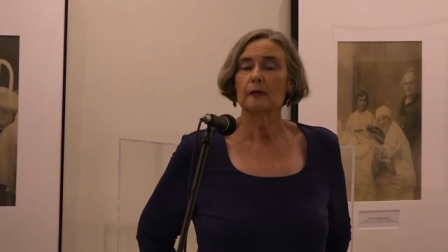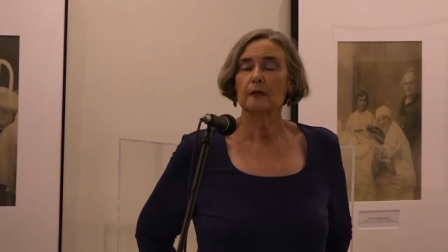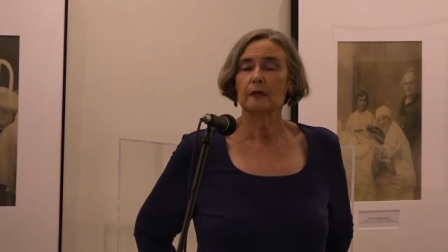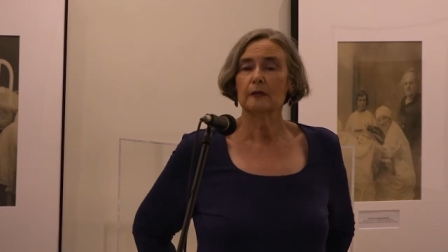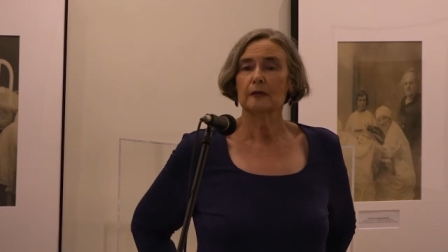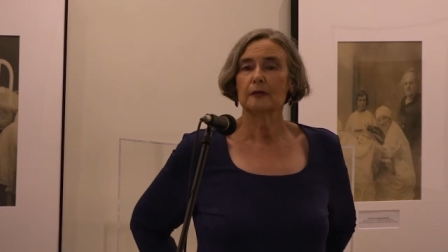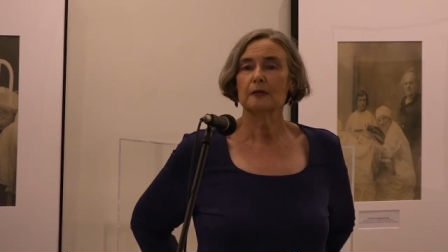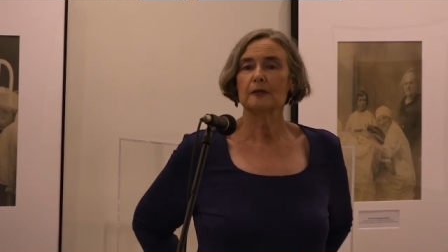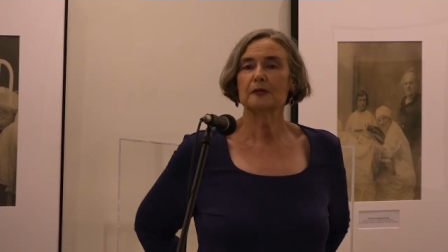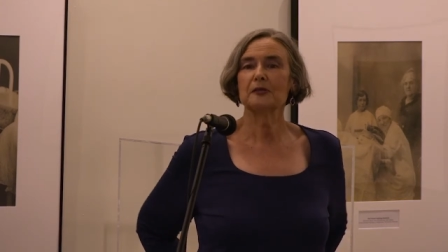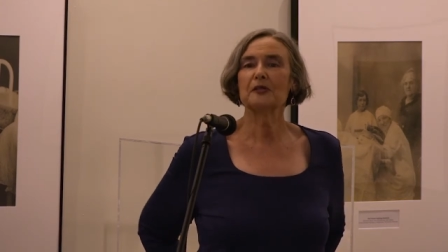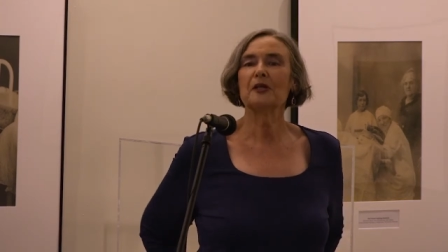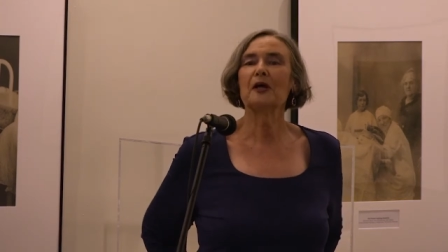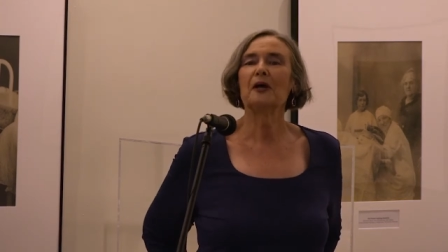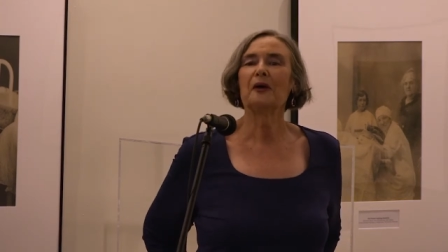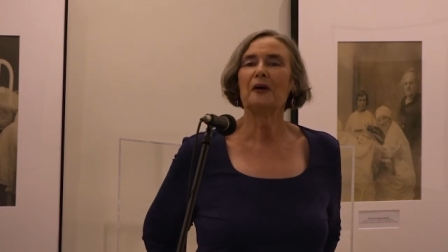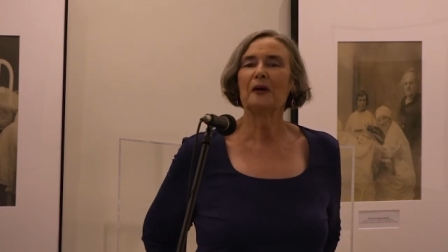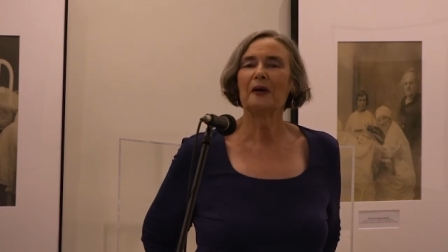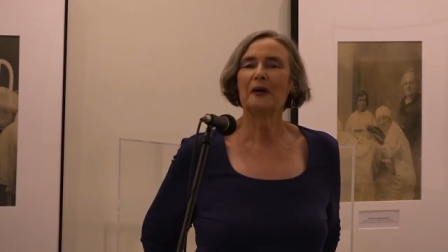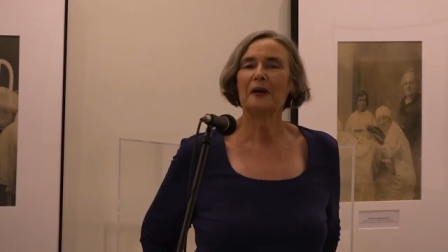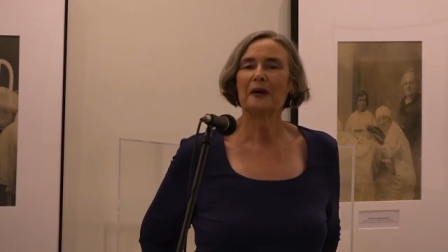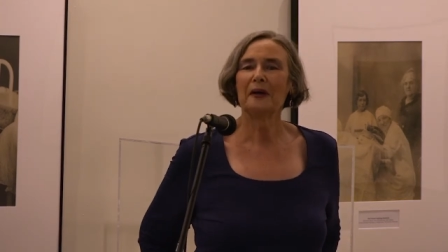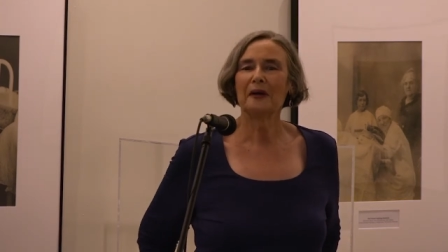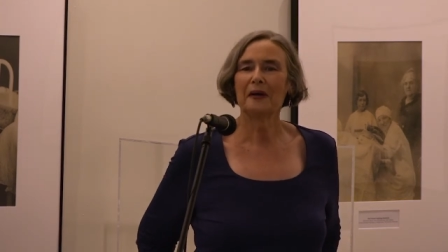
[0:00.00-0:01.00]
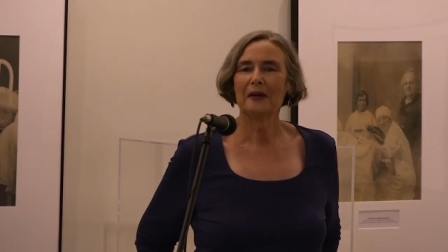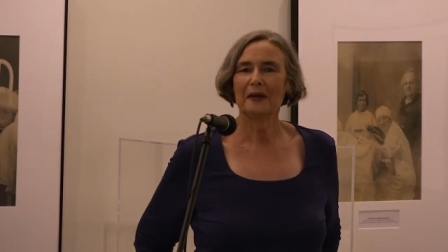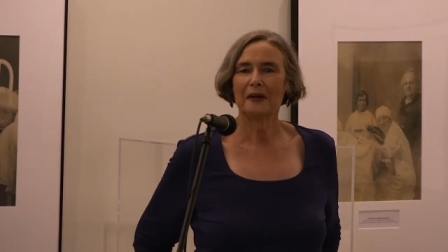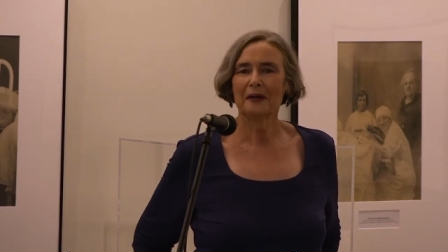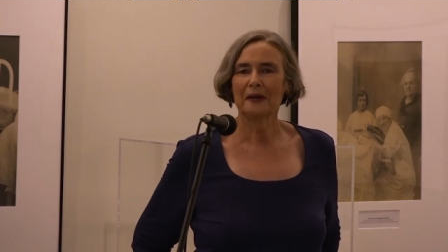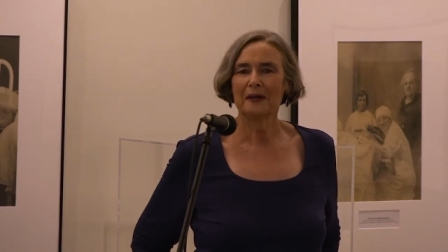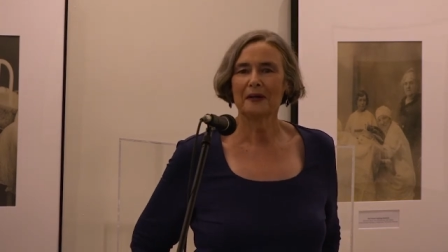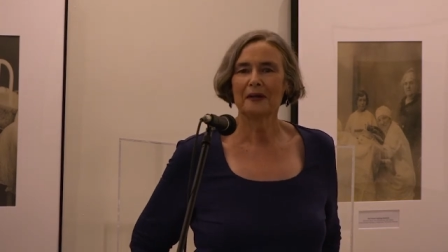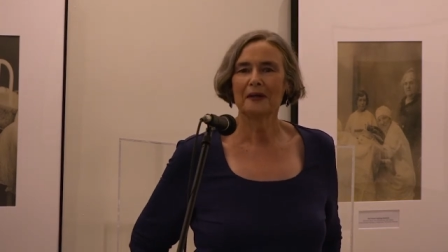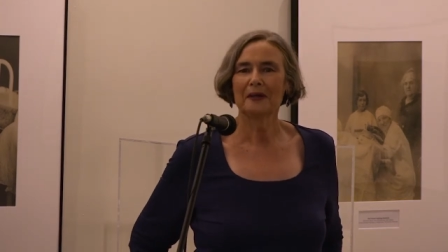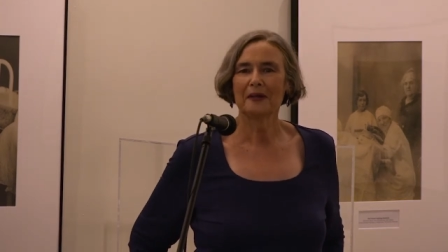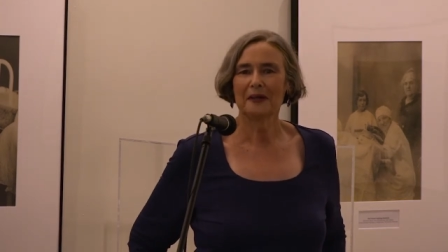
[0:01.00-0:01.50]
I'm 2
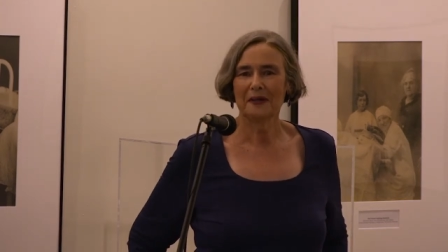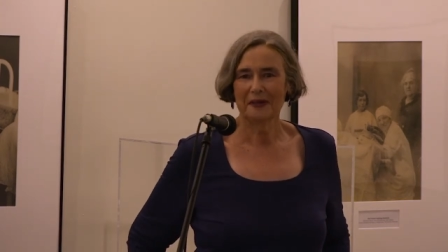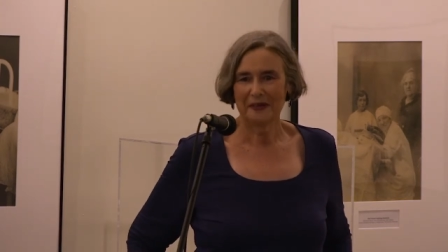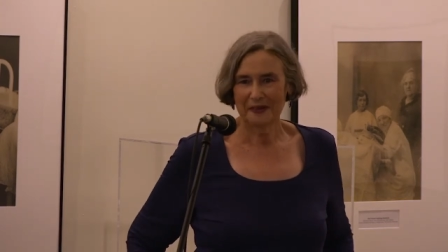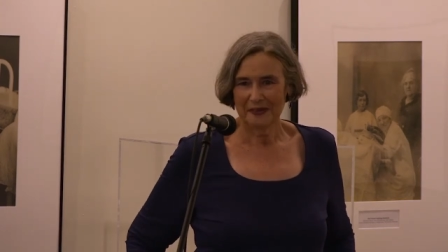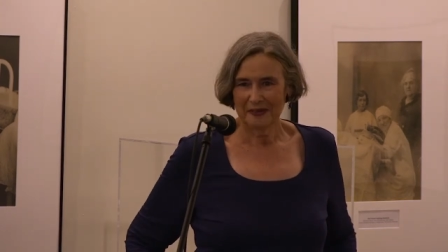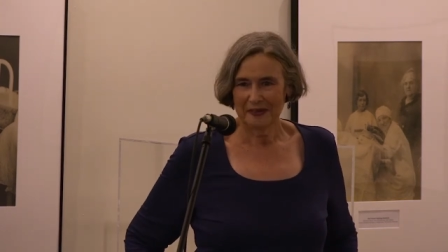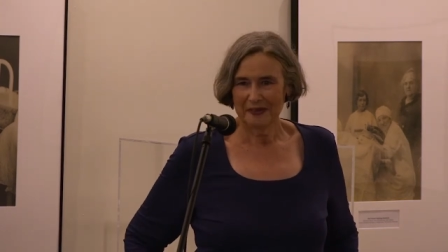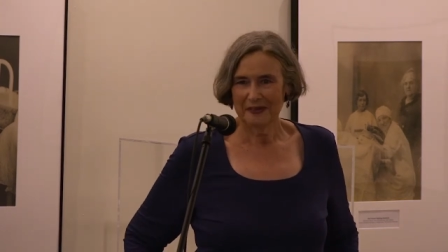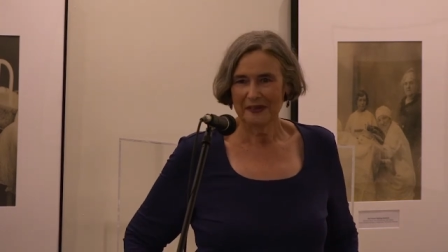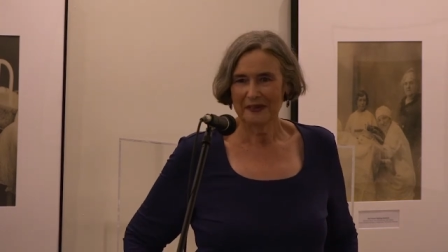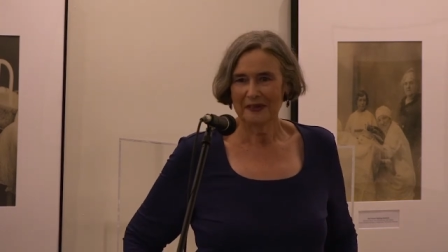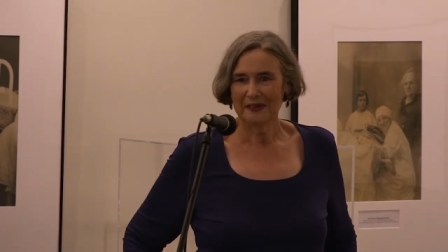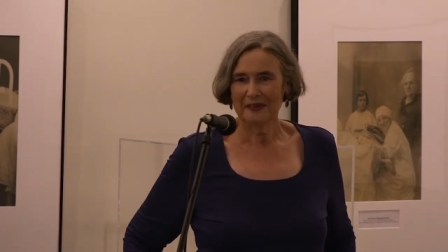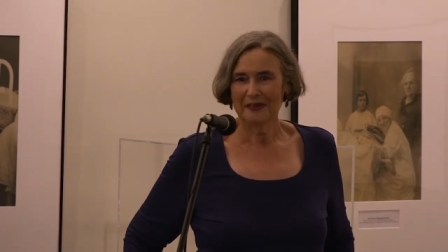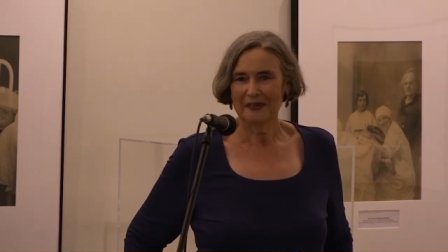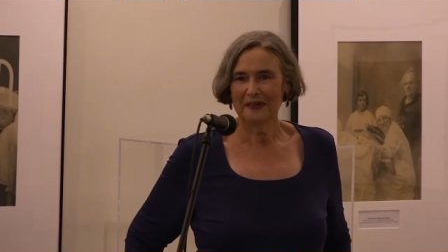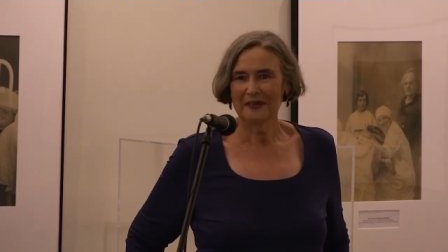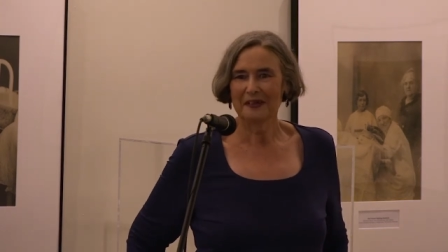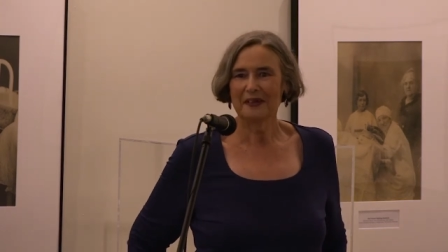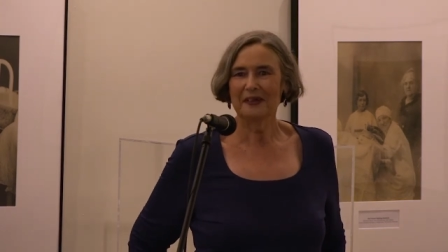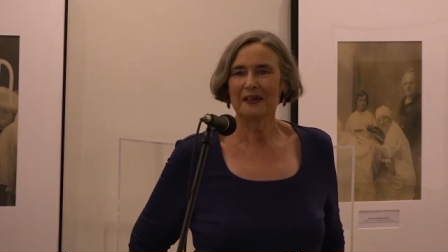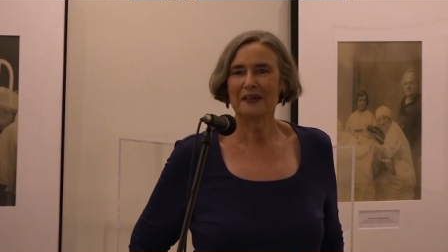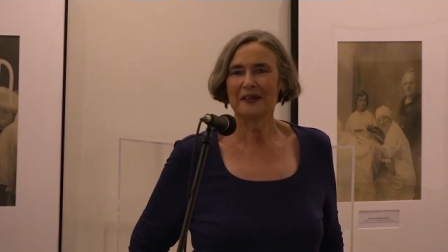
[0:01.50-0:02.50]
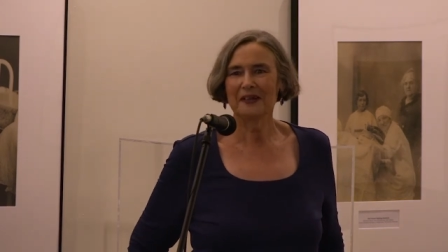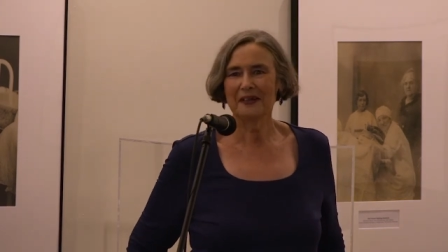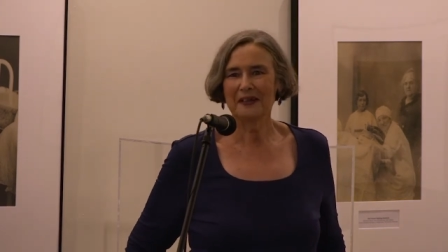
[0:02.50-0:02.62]
miles south of Rome.